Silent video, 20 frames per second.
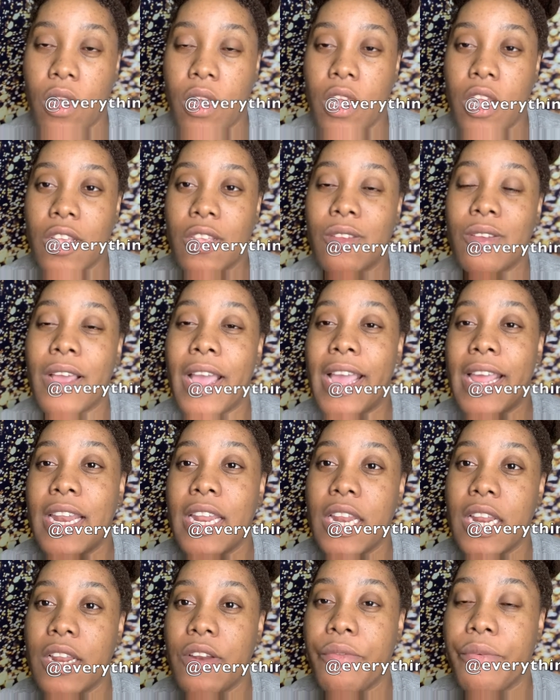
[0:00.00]
So I
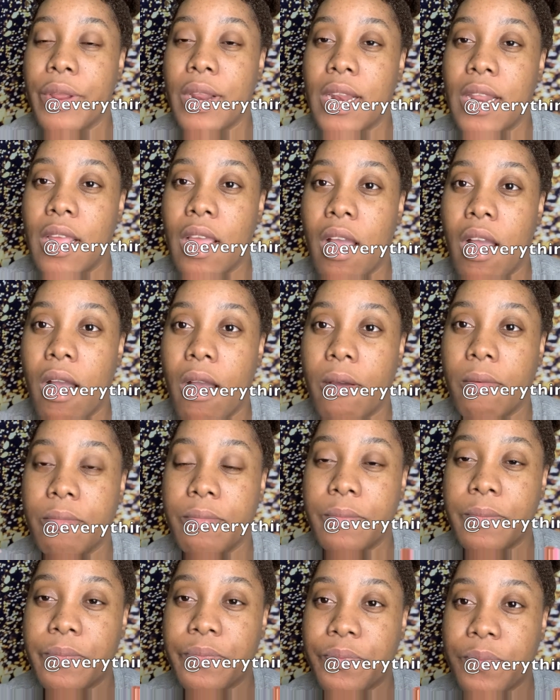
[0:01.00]
didn't really
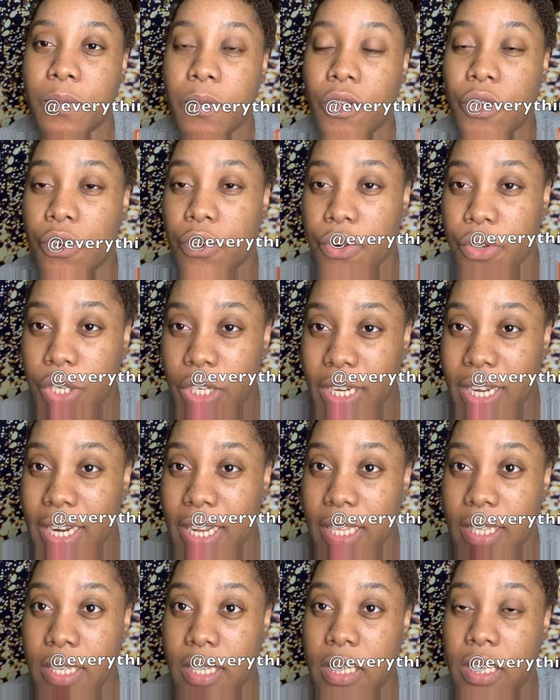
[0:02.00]
crochet
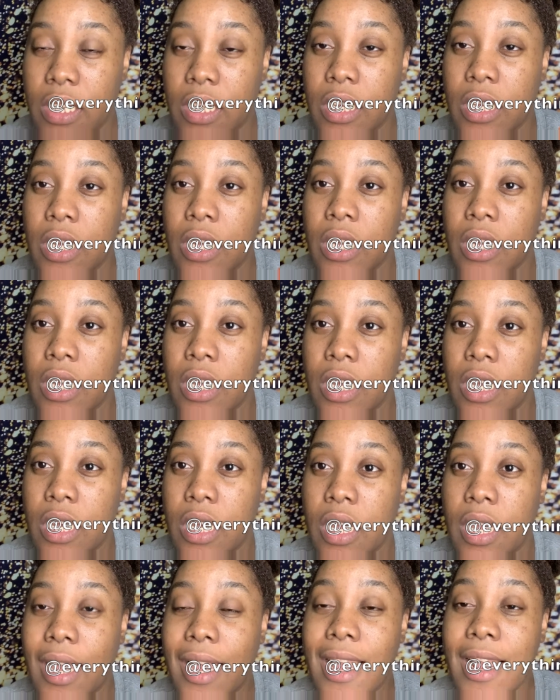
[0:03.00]
it
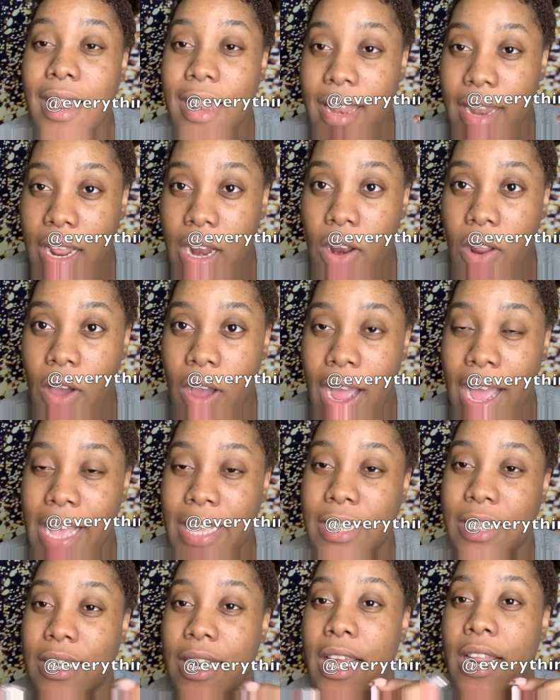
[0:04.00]
in the lock,
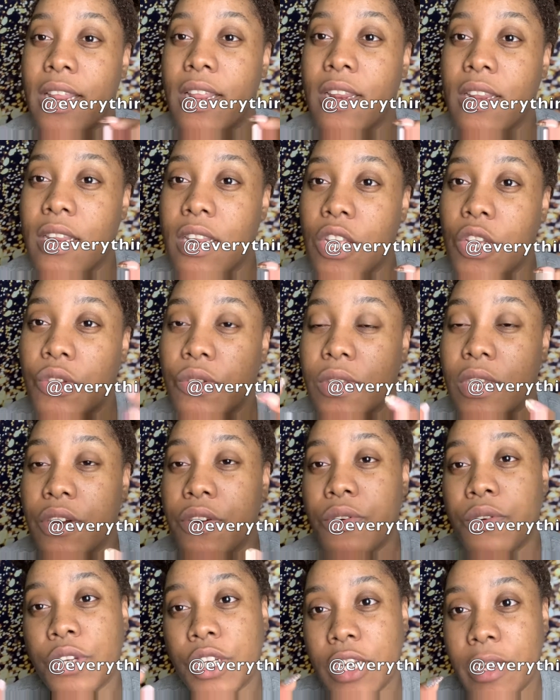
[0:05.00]
as in I didn't use the
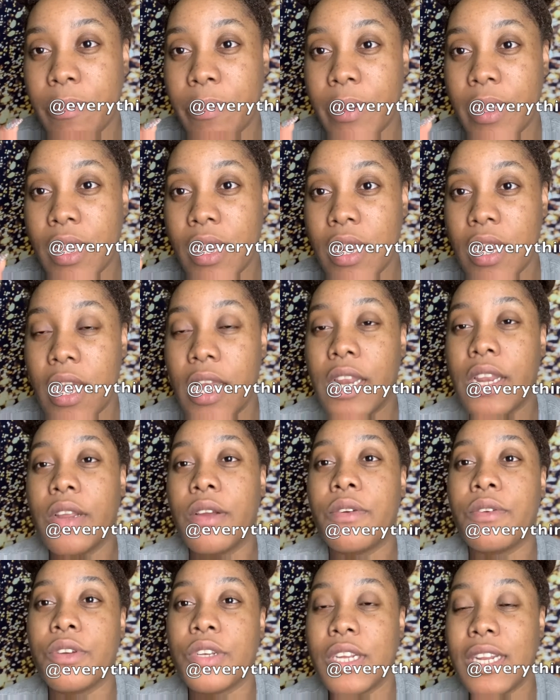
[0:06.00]
crochet pin and
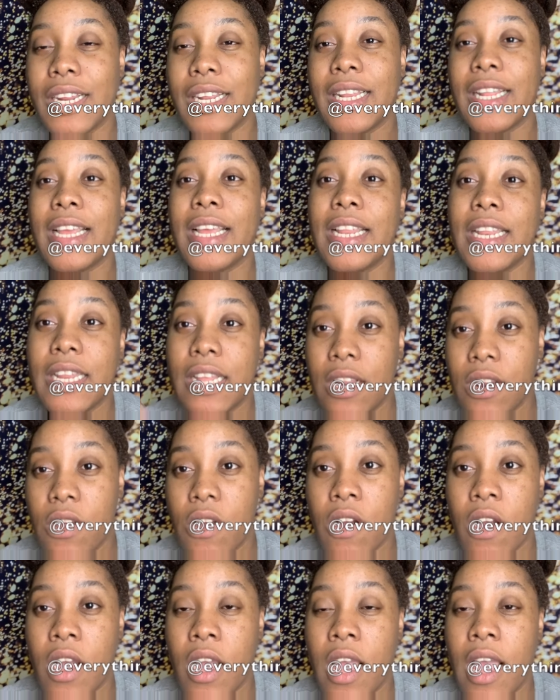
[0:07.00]
crochet it in the
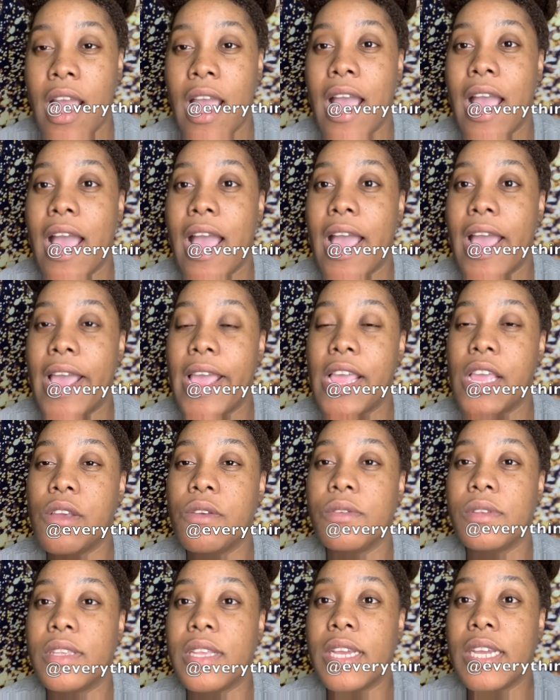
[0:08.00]
lock. I
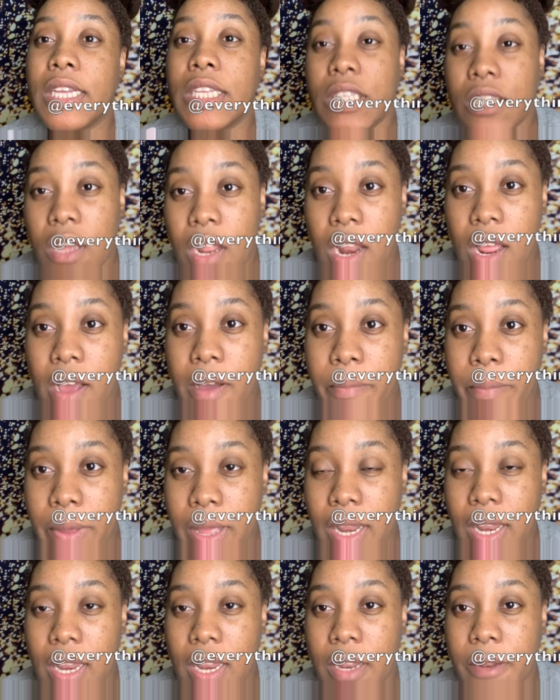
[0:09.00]
used the interlock
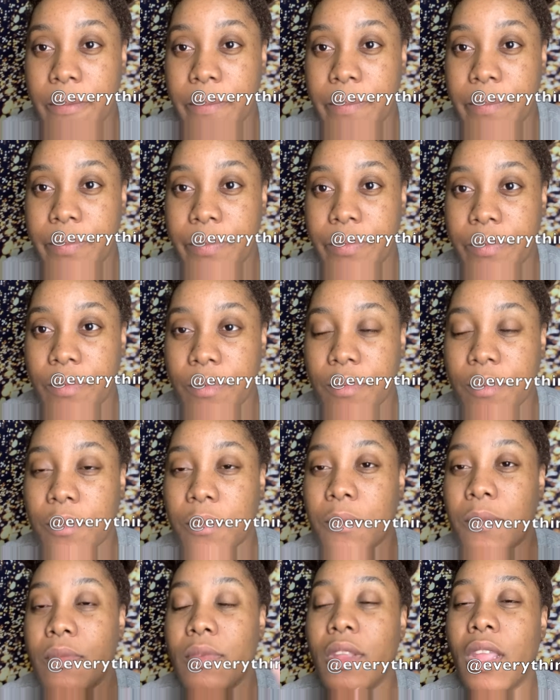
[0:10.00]
pin
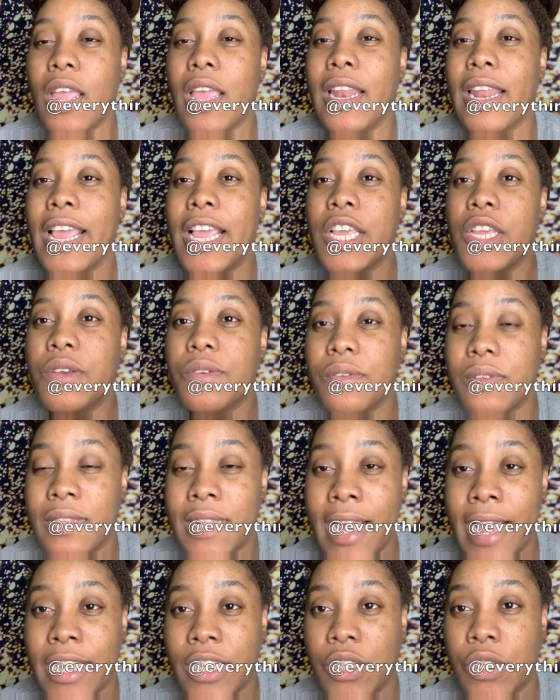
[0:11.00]
and I used
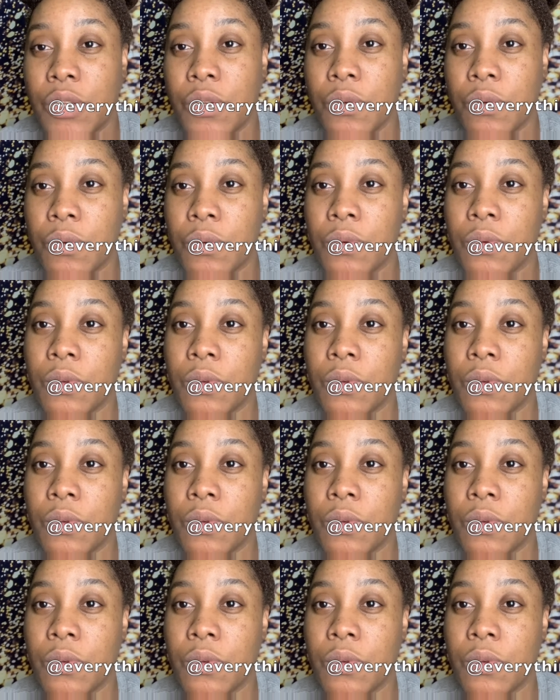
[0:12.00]
that to